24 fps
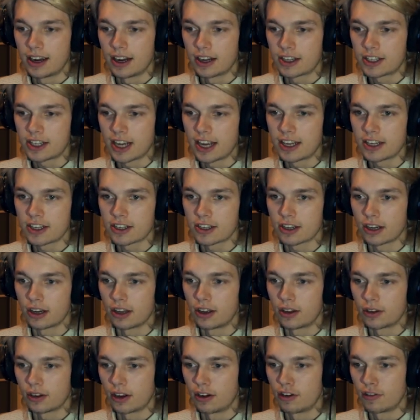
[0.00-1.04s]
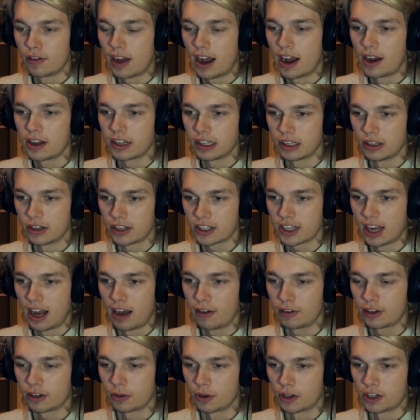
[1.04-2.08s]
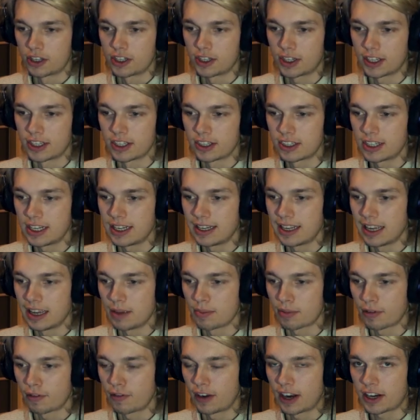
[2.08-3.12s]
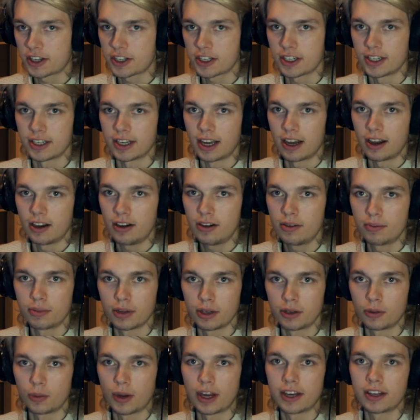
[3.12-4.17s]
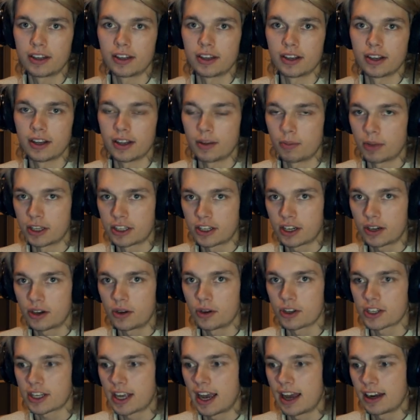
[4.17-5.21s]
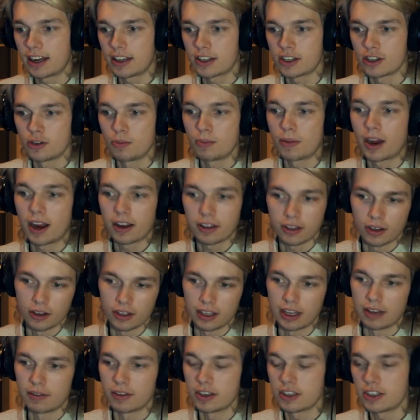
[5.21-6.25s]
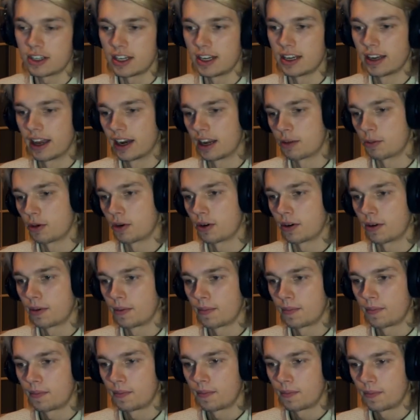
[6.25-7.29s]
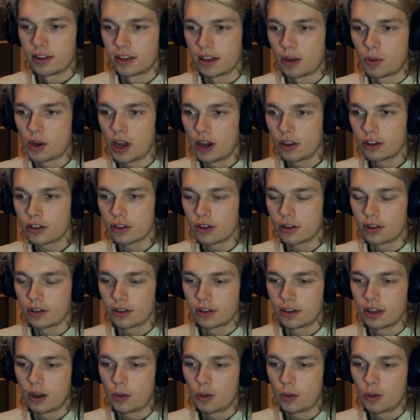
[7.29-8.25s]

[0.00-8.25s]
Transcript: changes a lot of how it looks afterwards. You can see the imperfection now, but when the material is added, you might not even see it anymore. Now